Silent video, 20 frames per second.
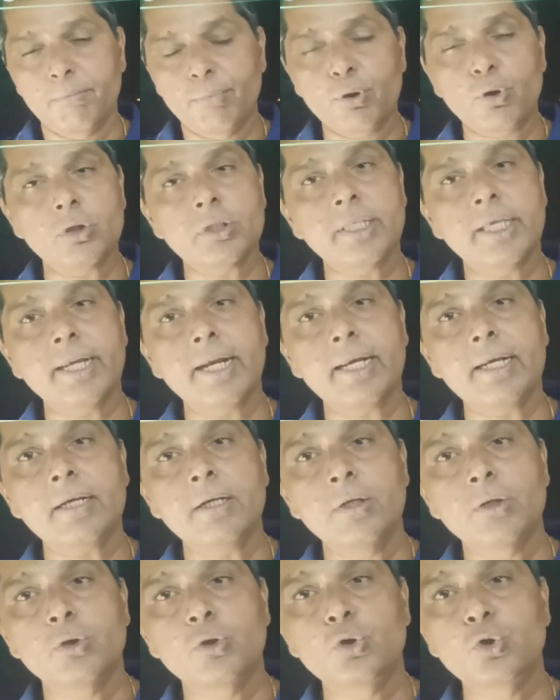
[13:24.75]
because there
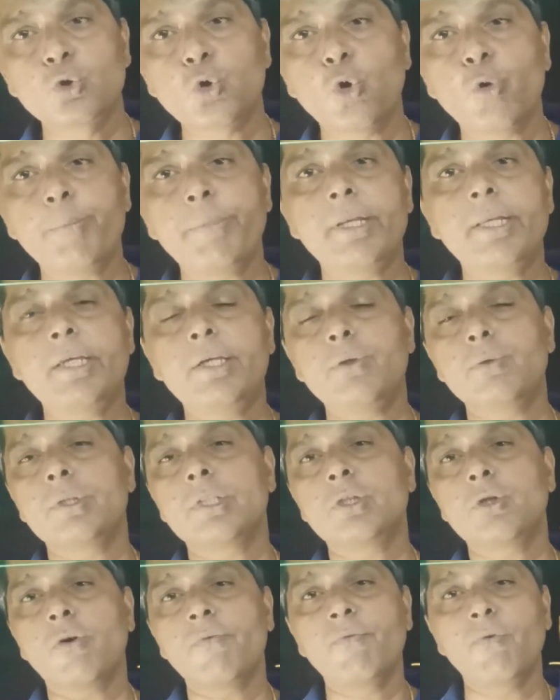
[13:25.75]
are so many
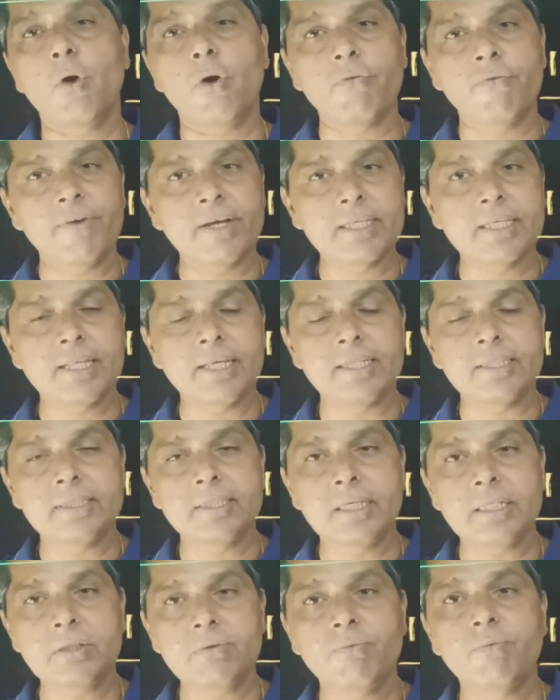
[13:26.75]
uses of convex
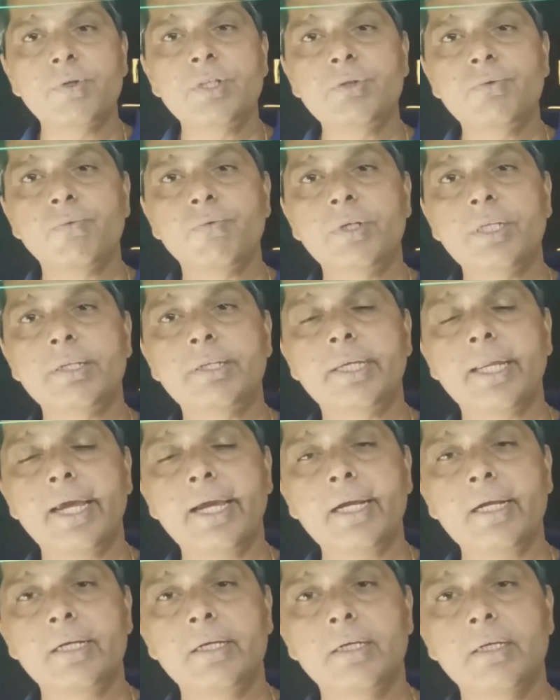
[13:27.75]
lenses which we
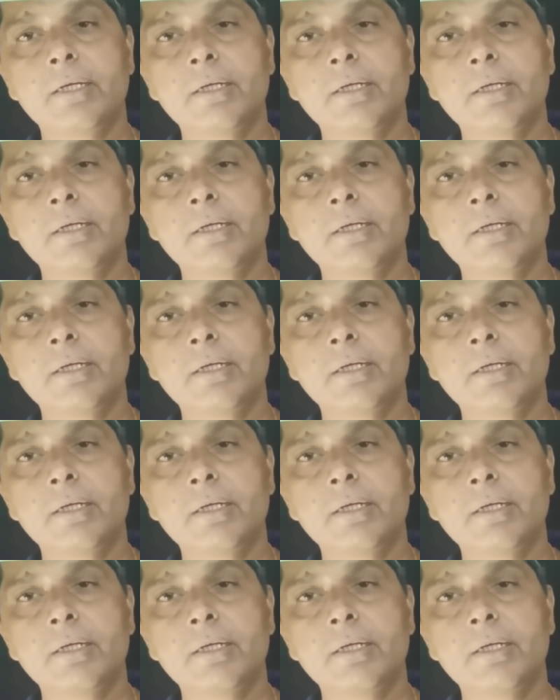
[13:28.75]
take